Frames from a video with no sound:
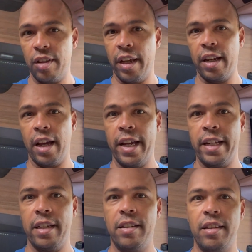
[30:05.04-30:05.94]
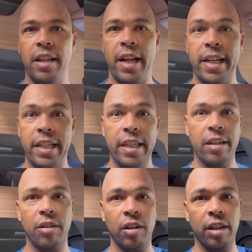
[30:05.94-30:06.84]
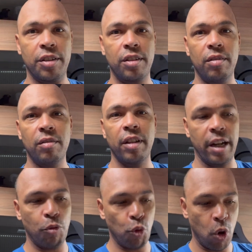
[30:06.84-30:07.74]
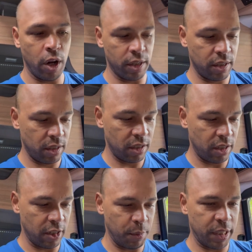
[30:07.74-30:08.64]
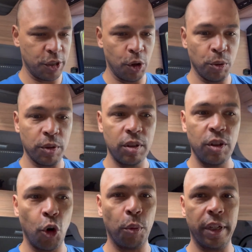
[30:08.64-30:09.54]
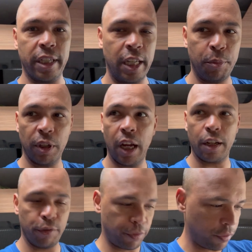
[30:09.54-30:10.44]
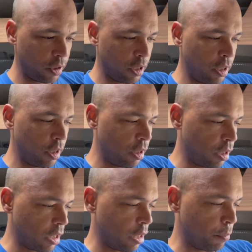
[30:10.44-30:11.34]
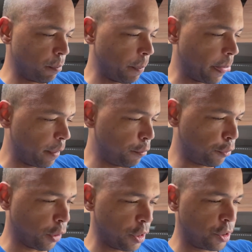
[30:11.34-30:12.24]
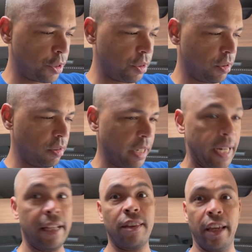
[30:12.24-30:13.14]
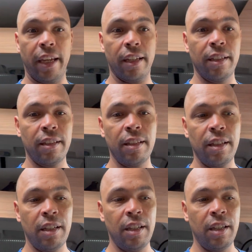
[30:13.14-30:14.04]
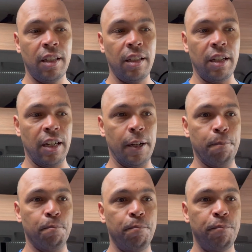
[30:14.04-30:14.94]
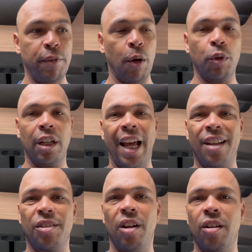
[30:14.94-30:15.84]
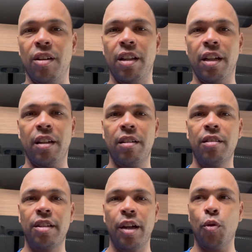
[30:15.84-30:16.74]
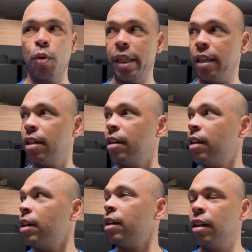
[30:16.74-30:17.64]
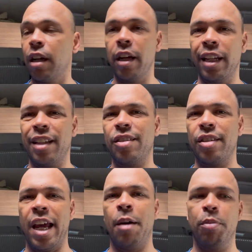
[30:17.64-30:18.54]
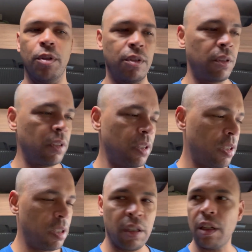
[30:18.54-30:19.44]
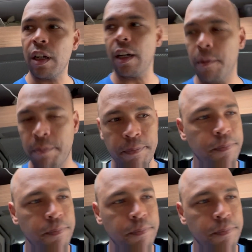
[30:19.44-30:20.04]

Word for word: than I than I need, or at least that I want. Um, I don't normally keep a lot of um, fresh anything um, that would last longer than, say, a week, uh, unless it's apples. Um,